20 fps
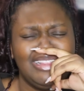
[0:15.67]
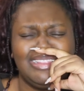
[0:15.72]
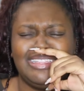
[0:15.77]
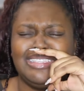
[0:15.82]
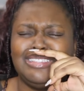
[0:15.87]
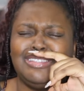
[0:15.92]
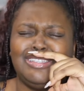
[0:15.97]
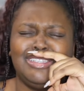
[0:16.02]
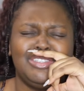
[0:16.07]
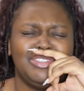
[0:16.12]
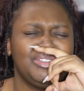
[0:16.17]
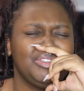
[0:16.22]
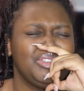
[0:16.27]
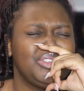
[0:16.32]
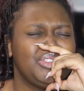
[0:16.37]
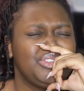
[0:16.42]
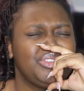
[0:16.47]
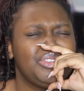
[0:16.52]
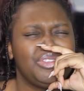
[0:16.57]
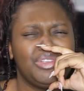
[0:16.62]
This season
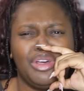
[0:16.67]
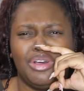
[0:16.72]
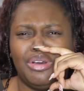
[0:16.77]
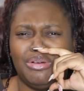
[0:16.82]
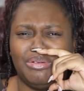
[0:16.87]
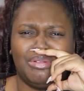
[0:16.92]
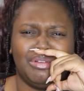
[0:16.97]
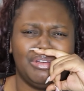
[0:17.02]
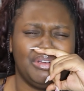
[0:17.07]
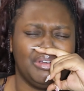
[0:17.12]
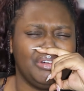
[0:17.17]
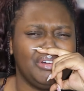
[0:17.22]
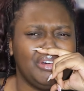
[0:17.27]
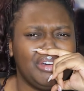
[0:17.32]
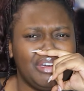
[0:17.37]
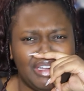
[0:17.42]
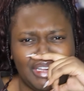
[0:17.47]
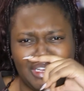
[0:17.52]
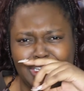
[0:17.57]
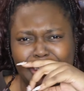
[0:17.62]
is so
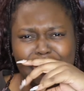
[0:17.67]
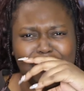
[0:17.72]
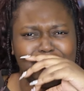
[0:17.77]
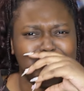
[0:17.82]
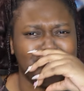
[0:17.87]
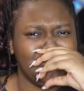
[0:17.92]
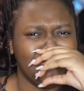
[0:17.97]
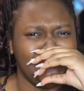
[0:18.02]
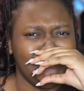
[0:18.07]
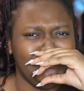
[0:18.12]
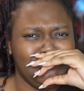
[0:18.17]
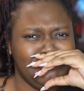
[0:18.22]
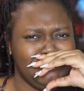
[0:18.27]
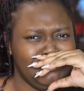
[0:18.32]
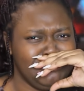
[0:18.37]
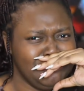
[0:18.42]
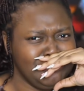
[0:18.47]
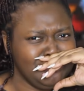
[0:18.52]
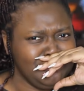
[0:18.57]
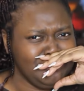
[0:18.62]
good.
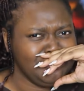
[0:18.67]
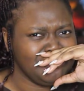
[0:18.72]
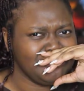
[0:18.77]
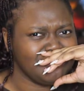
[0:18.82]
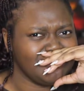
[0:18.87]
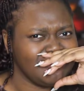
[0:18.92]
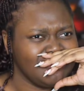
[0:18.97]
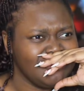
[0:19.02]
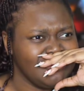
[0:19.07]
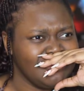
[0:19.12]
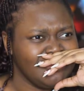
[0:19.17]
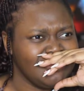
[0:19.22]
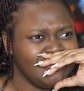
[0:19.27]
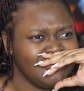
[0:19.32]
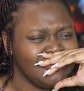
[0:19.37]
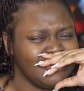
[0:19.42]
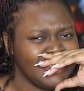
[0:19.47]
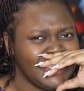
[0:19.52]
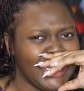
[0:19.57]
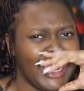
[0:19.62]
Mm.
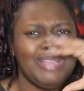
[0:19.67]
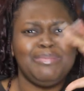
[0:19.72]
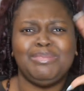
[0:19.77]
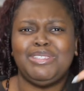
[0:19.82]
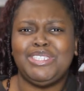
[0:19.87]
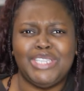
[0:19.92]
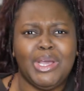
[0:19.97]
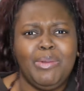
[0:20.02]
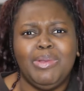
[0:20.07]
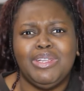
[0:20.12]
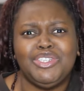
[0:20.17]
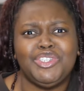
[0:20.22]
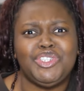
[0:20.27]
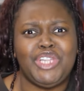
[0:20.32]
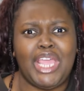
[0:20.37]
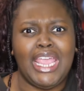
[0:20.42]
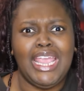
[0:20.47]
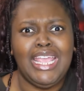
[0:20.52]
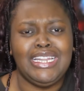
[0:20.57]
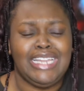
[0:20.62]
I'm so
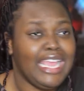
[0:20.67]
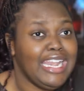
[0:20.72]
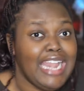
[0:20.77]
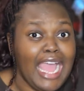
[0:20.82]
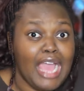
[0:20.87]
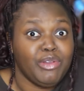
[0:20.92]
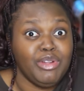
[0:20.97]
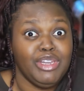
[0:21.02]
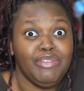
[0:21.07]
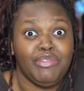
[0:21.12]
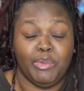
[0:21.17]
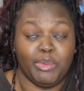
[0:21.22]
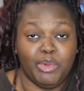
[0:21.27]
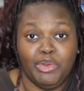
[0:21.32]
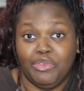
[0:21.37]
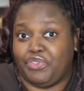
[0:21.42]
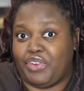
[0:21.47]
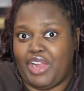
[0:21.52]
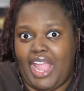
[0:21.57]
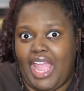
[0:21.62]
entertained and I don't even
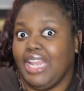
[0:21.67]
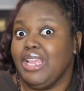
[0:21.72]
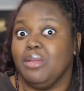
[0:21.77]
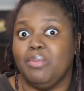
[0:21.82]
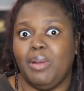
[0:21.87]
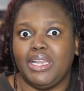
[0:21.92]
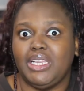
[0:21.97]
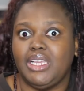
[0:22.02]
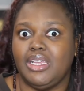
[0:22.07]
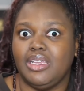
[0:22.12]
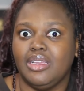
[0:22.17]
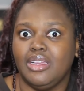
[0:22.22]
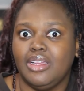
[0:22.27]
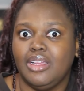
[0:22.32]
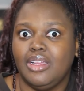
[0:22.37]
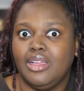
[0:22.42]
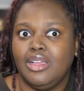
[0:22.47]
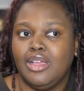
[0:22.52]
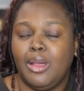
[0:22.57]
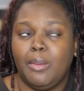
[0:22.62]
root for anybody,
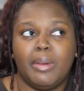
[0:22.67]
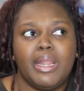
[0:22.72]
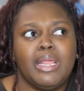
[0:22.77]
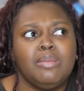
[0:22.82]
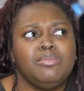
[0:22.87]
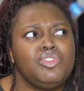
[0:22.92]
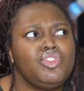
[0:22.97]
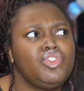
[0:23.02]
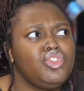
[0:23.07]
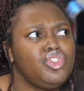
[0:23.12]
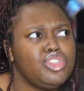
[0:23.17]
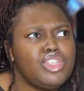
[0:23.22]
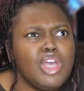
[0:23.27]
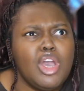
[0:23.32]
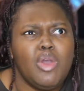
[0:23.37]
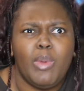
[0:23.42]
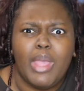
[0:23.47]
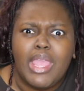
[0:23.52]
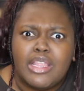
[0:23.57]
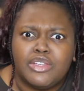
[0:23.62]
but I'm
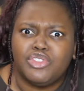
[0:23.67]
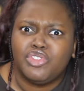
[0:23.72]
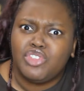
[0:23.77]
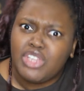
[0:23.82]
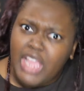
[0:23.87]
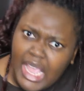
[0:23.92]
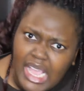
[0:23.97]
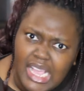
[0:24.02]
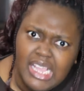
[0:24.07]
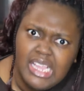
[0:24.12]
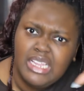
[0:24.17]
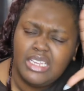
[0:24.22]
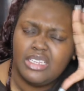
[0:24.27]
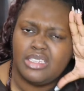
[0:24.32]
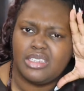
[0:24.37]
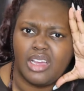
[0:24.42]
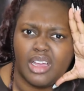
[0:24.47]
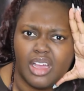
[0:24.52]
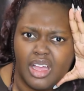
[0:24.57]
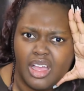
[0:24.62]
so
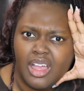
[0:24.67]
entertained.